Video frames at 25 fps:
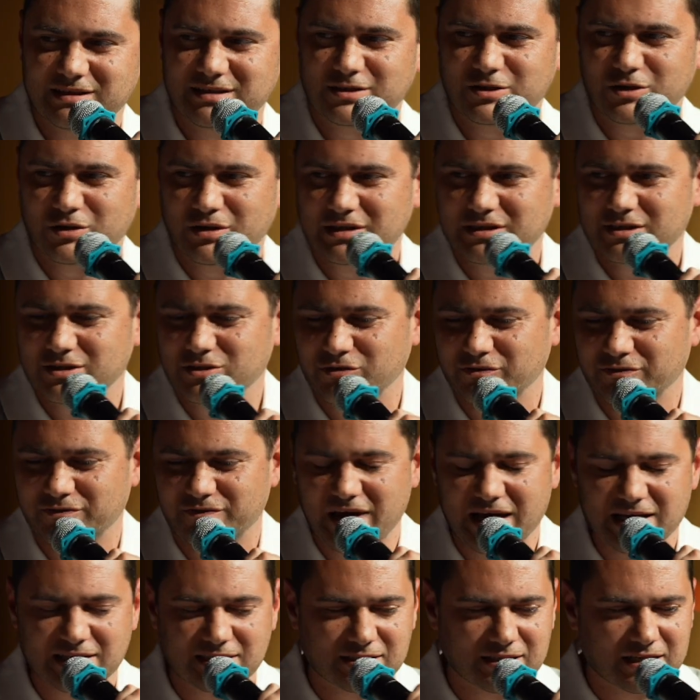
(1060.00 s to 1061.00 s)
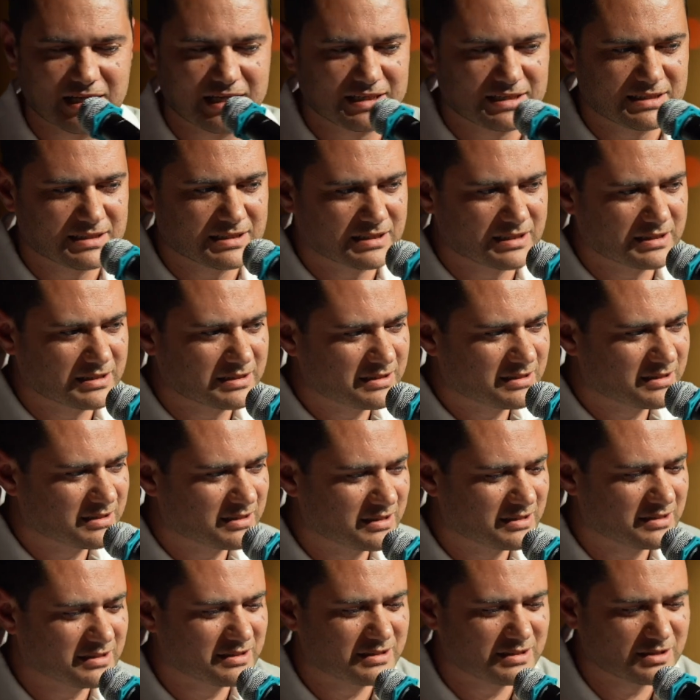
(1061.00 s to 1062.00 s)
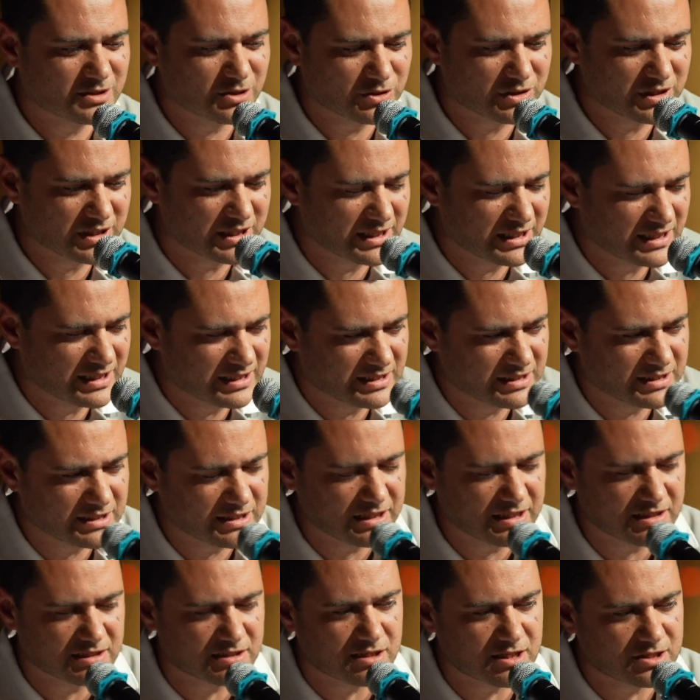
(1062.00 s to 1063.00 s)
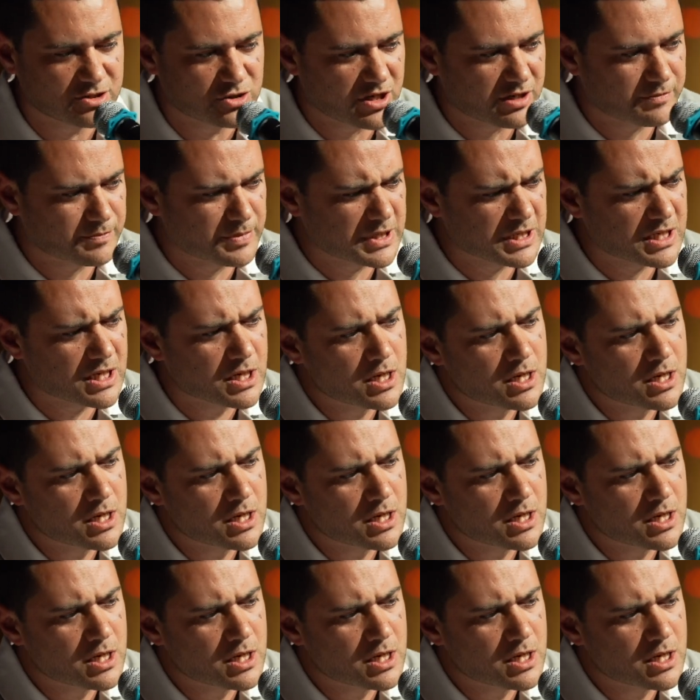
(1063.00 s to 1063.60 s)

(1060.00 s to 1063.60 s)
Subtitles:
so fascinating. It's totally easy to get sidetracked. But